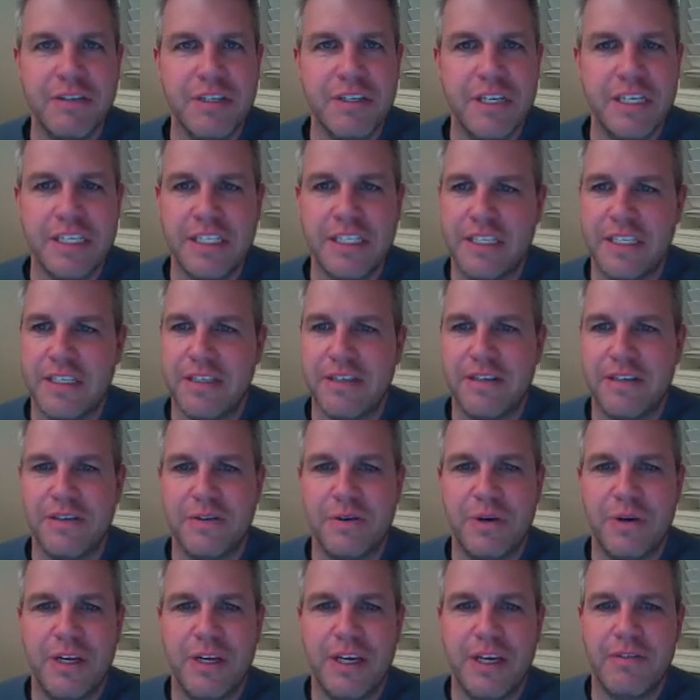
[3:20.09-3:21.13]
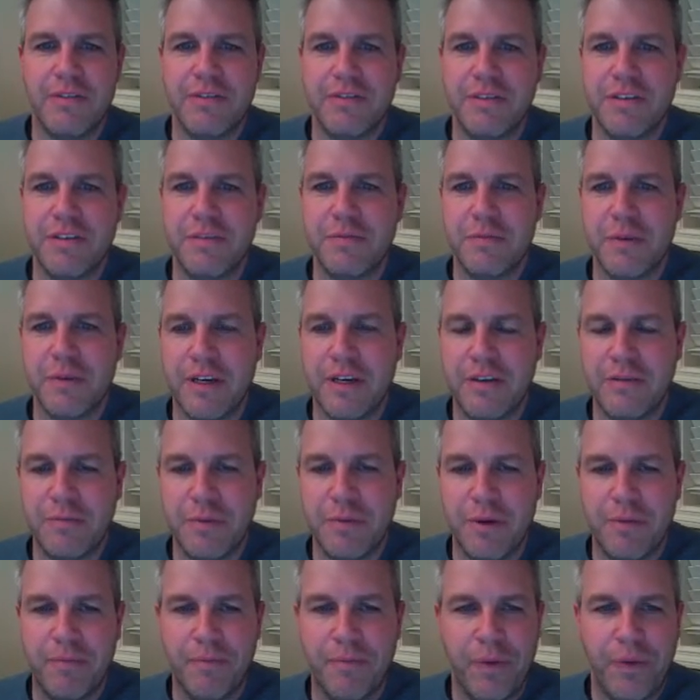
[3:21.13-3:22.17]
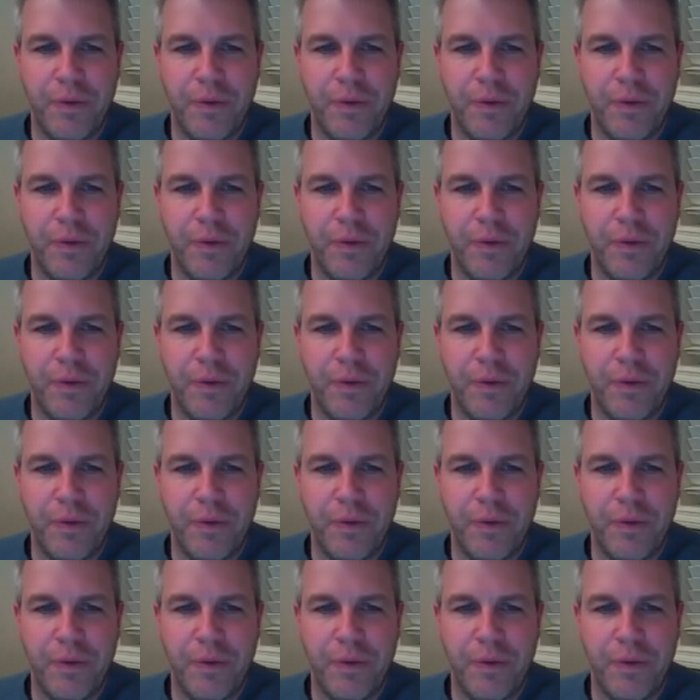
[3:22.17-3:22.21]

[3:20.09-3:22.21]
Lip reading: distance, it's going to give us displacement.